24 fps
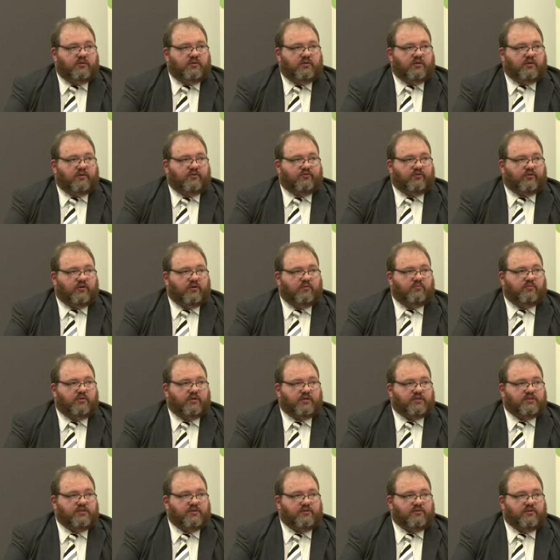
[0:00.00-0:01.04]
It is a
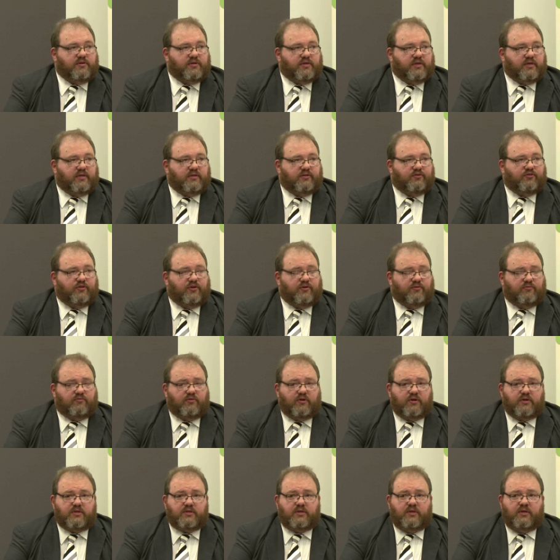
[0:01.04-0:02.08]
complex area in its own
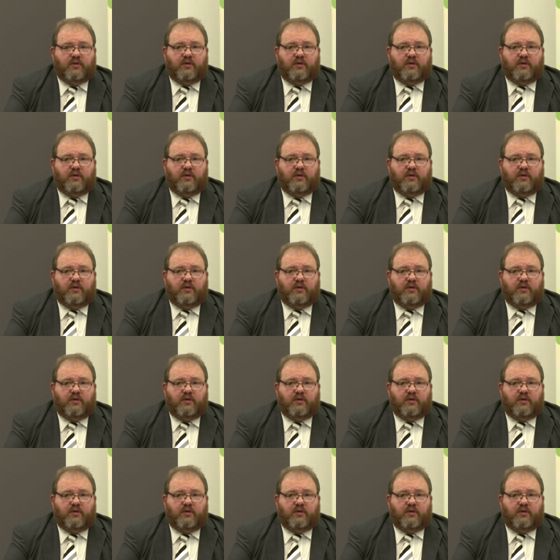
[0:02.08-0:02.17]
right.